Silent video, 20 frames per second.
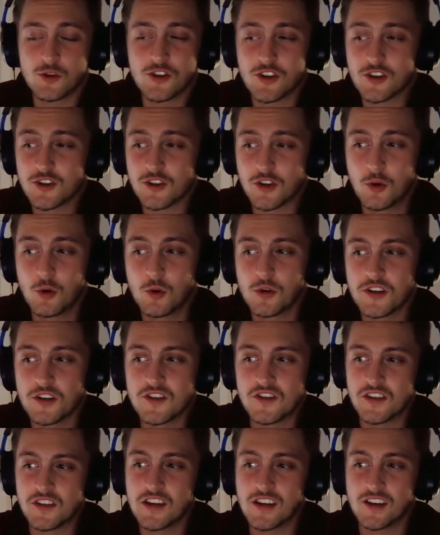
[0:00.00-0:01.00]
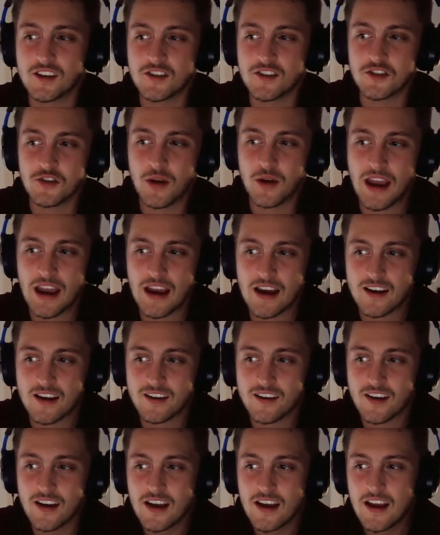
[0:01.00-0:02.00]
just cool to see, because you
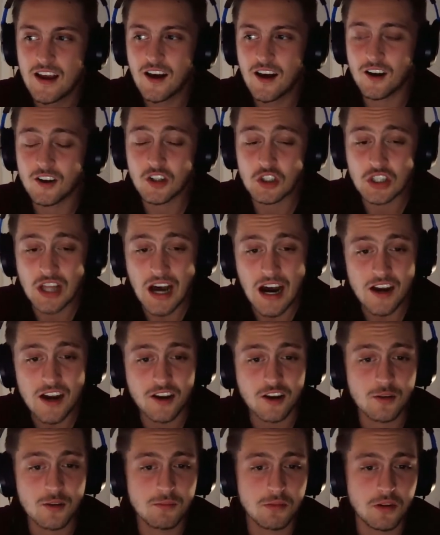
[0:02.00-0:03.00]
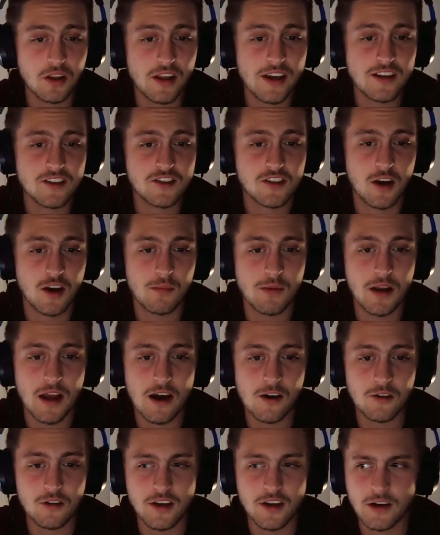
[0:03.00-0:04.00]
had a lot of complaints coming
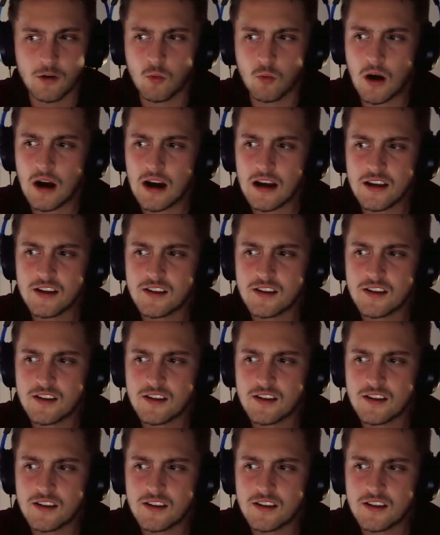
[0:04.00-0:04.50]
out like, why